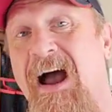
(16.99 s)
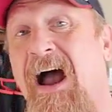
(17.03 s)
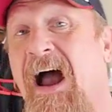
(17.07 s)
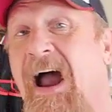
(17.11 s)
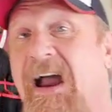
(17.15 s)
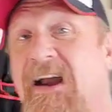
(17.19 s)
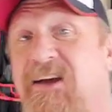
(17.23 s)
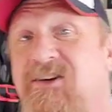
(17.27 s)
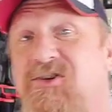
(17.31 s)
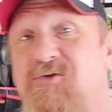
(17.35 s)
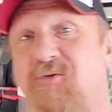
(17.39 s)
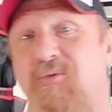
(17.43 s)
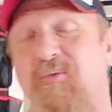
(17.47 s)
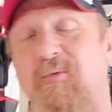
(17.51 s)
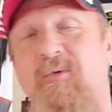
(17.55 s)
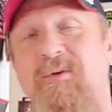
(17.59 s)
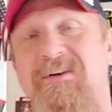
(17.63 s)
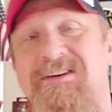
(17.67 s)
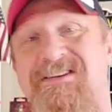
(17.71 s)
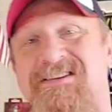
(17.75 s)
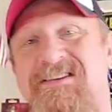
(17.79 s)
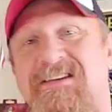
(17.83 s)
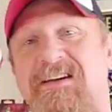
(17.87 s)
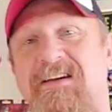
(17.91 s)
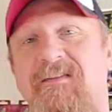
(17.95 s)
I actually
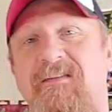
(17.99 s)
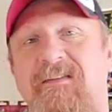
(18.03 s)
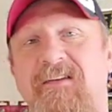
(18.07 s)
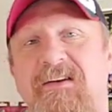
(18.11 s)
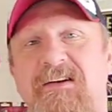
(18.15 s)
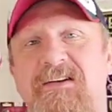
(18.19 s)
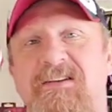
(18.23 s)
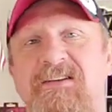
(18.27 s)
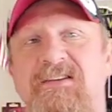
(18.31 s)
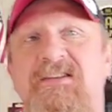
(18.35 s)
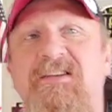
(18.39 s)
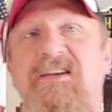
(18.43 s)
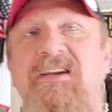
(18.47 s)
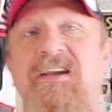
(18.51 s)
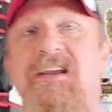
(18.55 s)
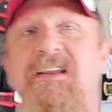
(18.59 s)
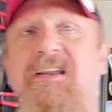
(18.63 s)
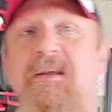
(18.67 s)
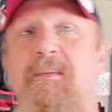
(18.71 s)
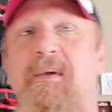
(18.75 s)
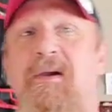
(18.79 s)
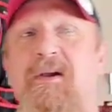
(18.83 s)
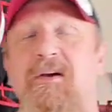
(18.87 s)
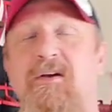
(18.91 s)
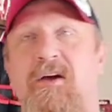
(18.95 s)
received this in the
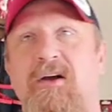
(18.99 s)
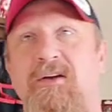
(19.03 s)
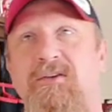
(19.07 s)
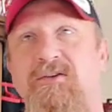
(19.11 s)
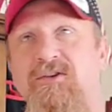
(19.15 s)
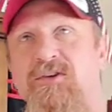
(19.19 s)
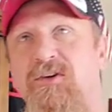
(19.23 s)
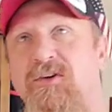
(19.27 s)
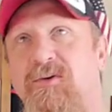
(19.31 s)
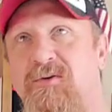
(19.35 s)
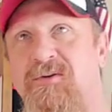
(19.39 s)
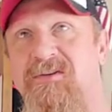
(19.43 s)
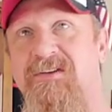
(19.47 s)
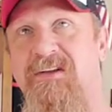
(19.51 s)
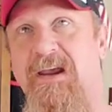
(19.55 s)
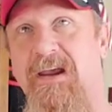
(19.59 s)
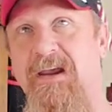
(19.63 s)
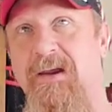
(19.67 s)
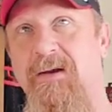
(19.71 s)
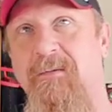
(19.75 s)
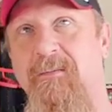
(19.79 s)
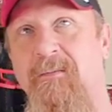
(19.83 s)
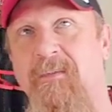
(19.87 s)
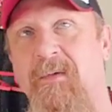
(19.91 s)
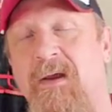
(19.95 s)
mail on
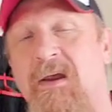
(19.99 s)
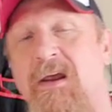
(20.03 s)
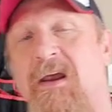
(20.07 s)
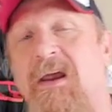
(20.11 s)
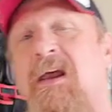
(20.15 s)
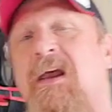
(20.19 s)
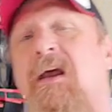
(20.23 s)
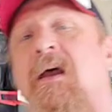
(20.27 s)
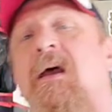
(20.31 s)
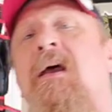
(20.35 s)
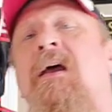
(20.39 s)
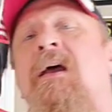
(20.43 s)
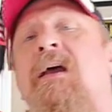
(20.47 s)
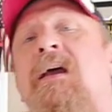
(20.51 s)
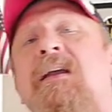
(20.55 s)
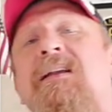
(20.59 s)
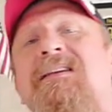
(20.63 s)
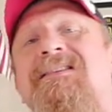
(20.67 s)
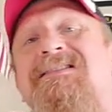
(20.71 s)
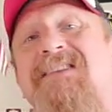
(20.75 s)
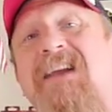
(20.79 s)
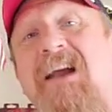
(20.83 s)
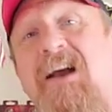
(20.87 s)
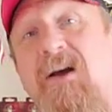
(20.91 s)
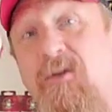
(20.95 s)
Tuesday. It
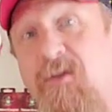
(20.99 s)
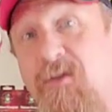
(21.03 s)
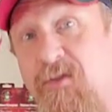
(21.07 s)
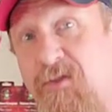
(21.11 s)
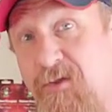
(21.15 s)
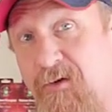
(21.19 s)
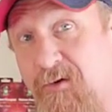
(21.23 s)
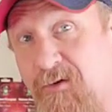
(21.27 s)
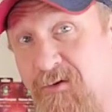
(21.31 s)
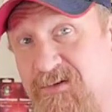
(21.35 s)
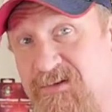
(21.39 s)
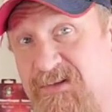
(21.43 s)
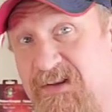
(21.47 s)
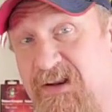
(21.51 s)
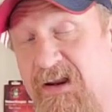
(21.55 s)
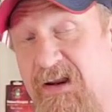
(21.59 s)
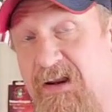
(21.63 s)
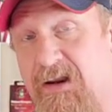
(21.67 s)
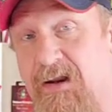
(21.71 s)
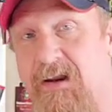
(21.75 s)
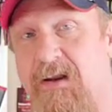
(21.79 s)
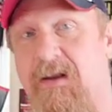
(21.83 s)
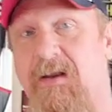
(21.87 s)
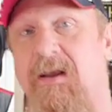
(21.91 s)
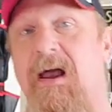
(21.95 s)
is now Thursday.
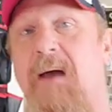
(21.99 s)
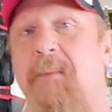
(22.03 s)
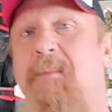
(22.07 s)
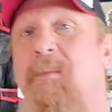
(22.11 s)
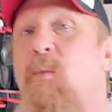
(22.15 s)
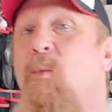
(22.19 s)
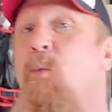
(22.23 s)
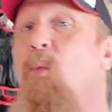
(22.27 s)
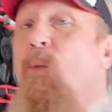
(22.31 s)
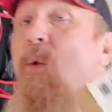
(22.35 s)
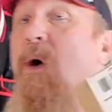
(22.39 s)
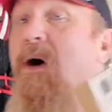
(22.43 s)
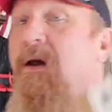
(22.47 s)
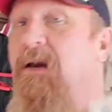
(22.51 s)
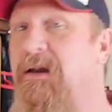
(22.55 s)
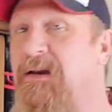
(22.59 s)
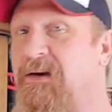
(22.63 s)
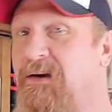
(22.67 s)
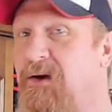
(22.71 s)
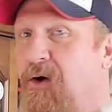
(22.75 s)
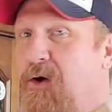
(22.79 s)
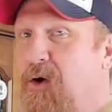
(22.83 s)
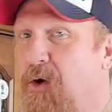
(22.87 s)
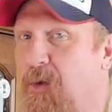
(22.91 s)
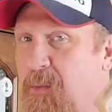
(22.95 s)
I've been wanting
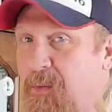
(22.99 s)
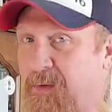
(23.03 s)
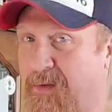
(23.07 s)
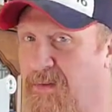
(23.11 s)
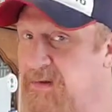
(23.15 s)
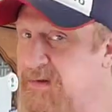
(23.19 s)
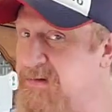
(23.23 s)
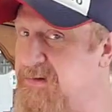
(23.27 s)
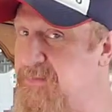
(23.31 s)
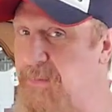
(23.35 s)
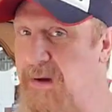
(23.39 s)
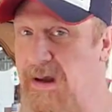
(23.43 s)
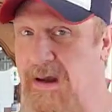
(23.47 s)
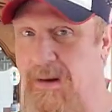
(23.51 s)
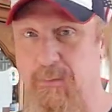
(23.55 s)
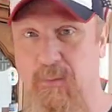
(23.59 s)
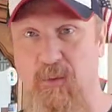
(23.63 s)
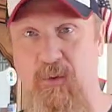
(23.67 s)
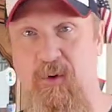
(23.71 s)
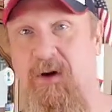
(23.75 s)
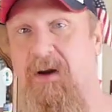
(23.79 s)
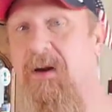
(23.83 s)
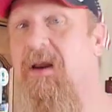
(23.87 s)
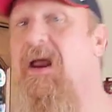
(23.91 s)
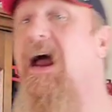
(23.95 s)
to open this bad
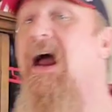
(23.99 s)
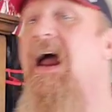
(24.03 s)
boy.